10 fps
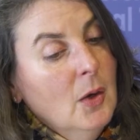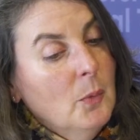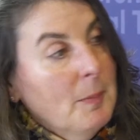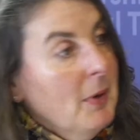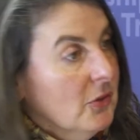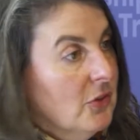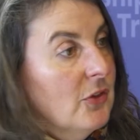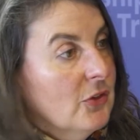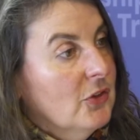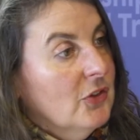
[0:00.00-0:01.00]
We're part of
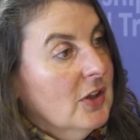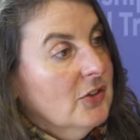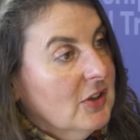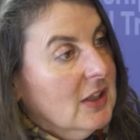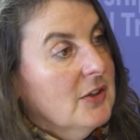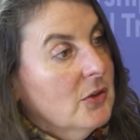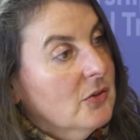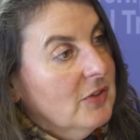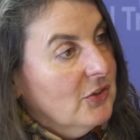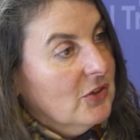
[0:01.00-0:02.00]
the Society of
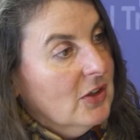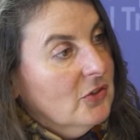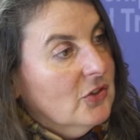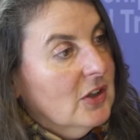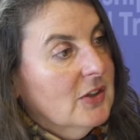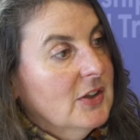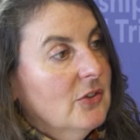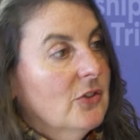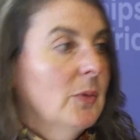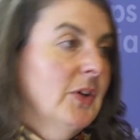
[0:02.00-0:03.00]
Clinical Research
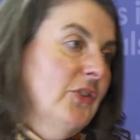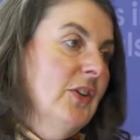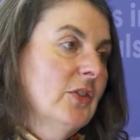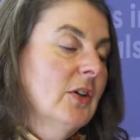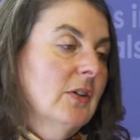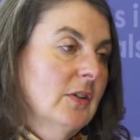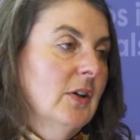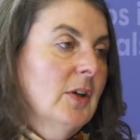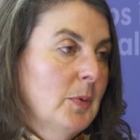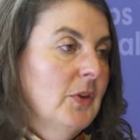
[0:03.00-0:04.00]
site, so I sit on
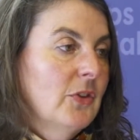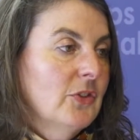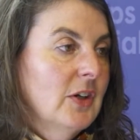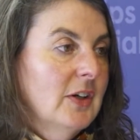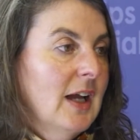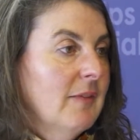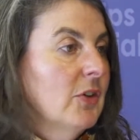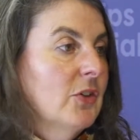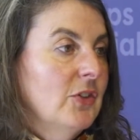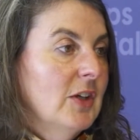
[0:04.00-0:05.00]
a couple of the site
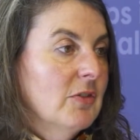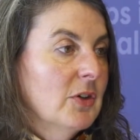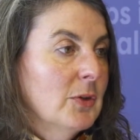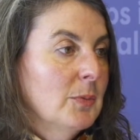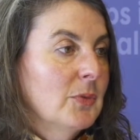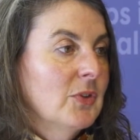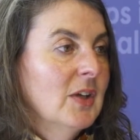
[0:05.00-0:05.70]
advocacy groups.